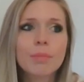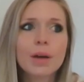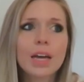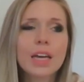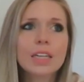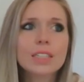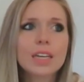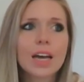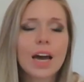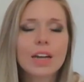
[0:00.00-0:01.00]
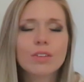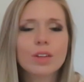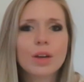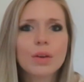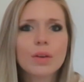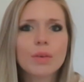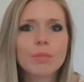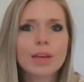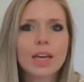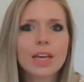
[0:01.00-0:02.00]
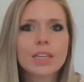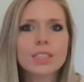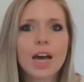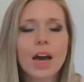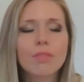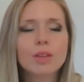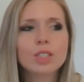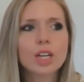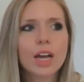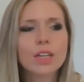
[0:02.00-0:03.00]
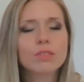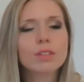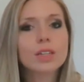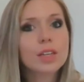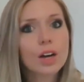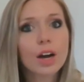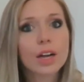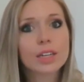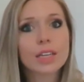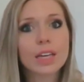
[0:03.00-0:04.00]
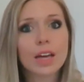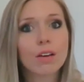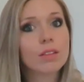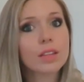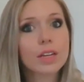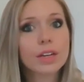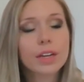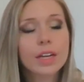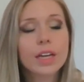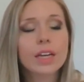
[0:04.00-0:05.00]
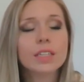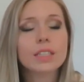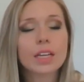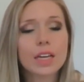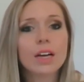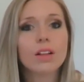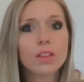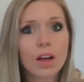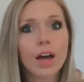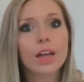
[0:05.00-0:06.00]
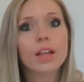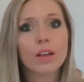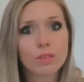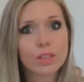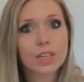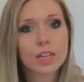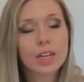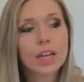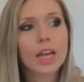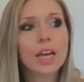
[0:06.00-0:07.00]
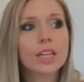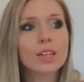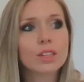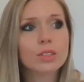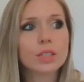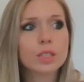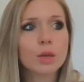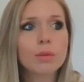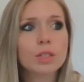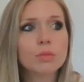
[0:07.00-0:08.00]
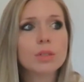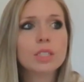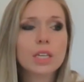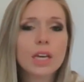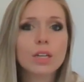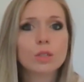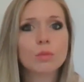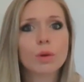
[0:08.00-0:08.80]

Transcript: but I don't know because I've been trying really hard to eat healthier, to eat a lot healthier, and not drink so much sweet tea and drink